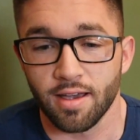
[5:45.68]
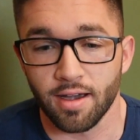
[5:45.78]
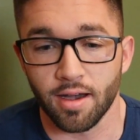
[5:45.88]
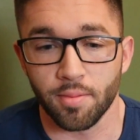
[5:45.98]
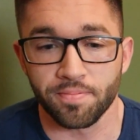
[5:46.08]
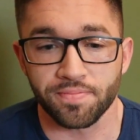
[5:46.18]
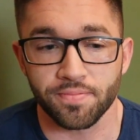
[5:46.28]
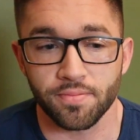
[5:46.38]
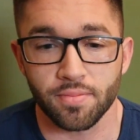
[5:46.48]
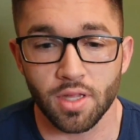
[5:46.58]
Um,
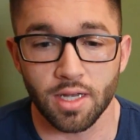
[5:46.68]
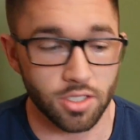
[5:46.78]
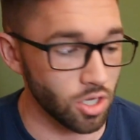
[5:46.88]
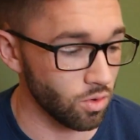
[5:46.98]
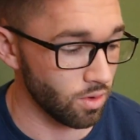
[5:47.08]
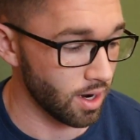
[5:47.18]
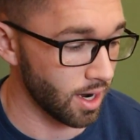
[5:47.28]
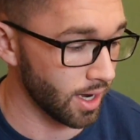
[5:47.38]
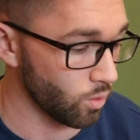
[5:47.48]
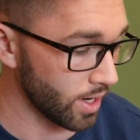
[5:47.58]
and so
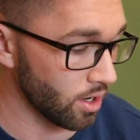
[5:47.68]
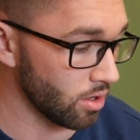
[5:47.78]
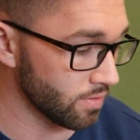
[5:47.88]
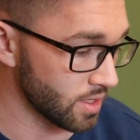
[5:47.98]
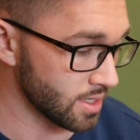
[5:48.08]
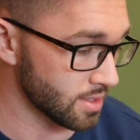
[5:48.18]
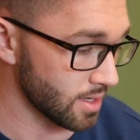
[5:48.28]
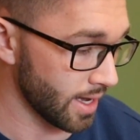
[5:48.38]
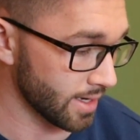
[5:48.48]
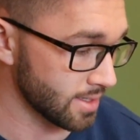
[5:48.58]
I weighed all of
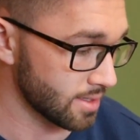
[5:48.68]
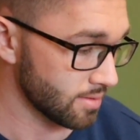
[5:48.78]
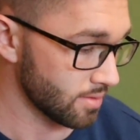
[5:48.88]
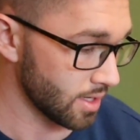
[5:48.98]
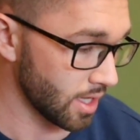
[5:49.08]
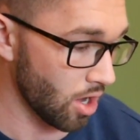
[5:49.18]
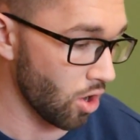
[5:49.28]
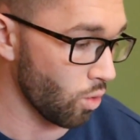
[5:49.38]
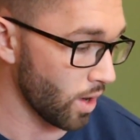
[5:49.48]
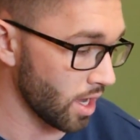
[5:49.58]
these eggs, and they
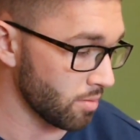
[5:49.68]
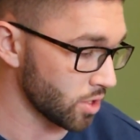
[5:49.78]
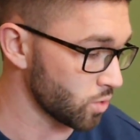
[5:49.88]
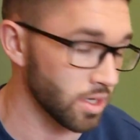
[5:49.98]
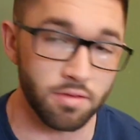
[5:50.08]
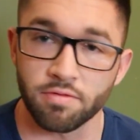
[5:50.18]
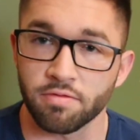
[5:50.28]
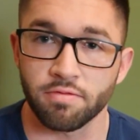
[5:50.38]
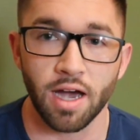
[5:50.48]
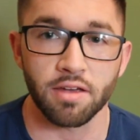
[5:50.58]
all weigh between
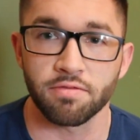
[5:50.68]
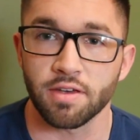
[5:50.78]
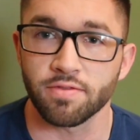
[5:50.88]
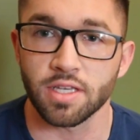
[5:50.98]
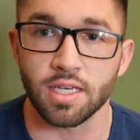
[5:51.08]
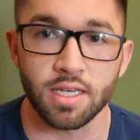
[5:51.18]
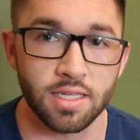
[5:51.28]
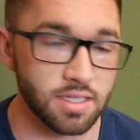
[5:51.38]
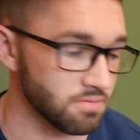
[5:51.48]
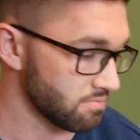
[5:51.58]
550
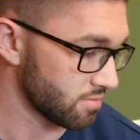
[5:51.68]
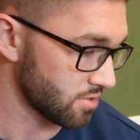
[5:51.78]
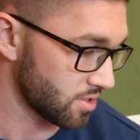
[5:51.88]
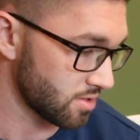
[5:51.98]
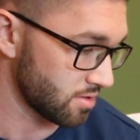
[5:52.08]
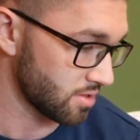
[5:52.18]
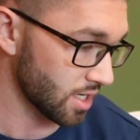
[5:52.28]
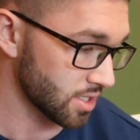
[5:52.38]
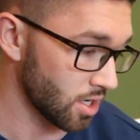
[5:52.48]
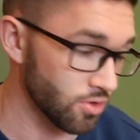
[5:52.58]
and
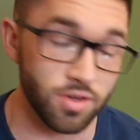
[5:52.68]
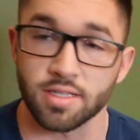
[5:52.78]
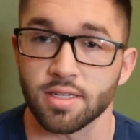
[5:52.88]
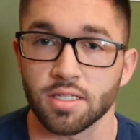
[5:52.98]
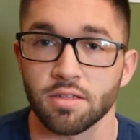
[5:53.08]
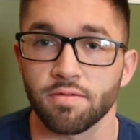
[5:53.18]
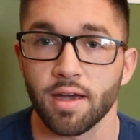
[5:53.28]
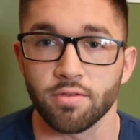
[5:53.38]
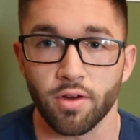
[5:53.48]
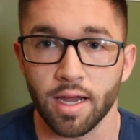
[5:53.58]

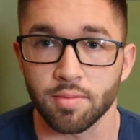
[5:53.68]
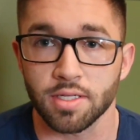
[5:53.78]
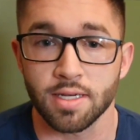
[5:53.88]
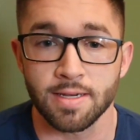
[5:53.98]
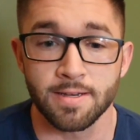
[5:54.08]
665 grams.